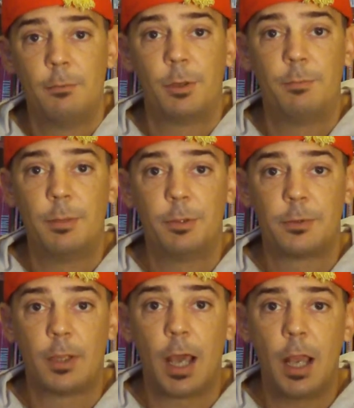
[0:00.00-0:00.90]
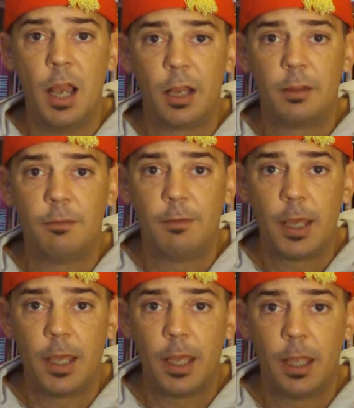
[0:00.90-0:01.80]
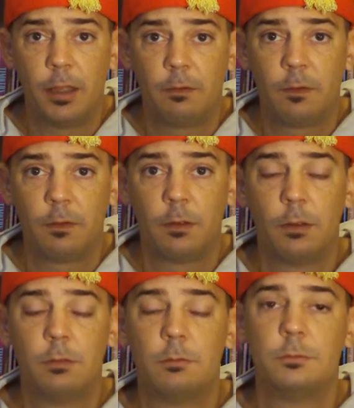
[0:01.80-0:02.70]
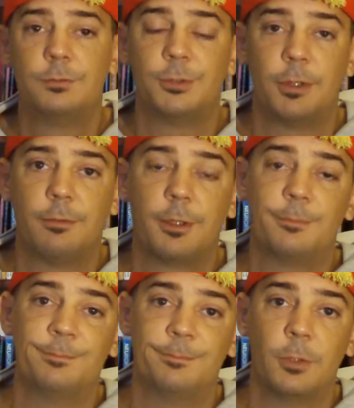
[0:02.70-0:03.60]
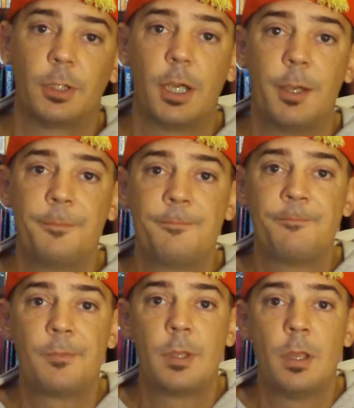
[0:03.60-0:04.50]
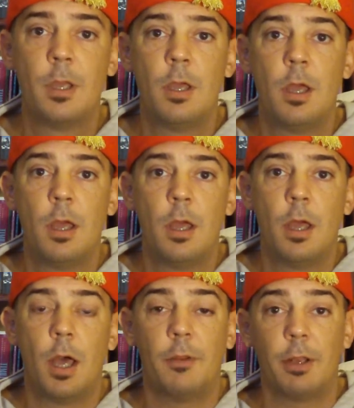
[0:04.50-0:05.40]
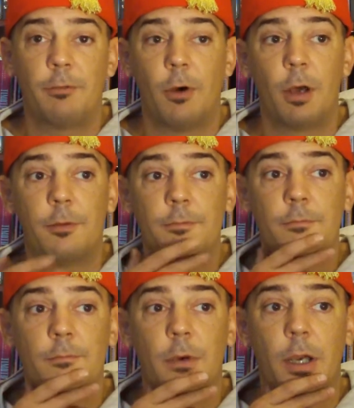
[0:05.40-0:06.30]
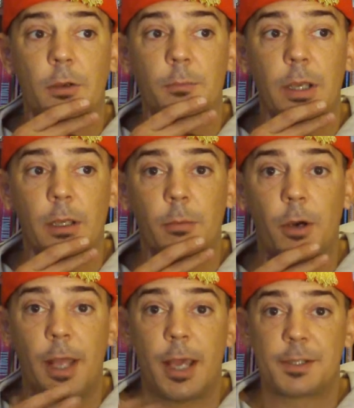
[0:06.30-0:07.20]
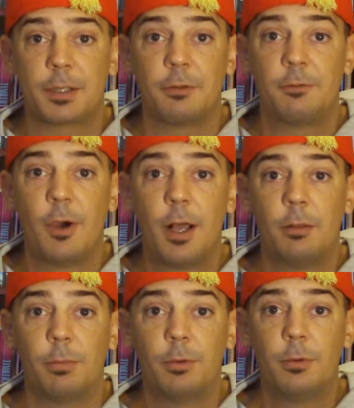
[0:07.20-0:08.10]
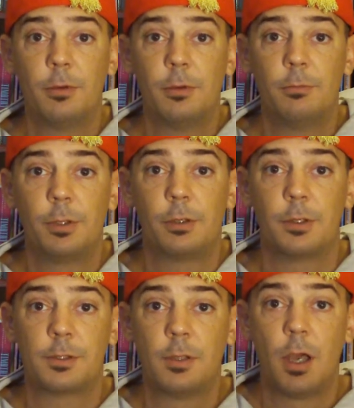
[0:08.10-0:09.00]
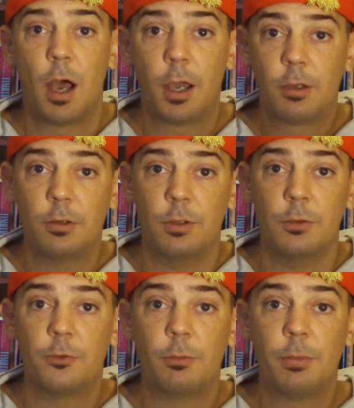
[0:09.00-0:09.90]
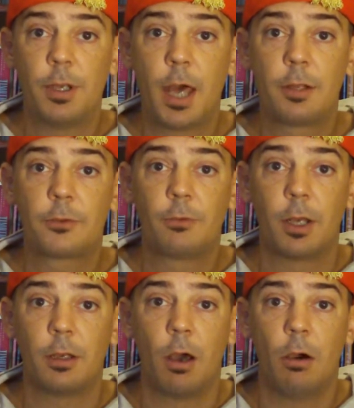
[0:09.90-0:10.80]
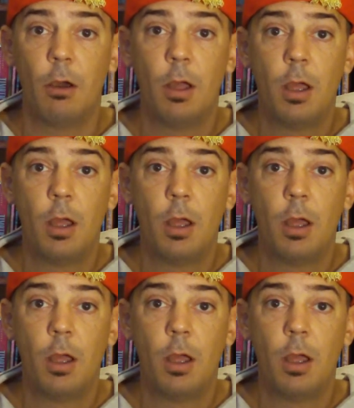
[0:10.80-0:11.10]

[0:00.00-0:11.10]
But people said, I like the fez. So I thought, okay. And then I thought I could make it about asking for help because I could use some bananas right now.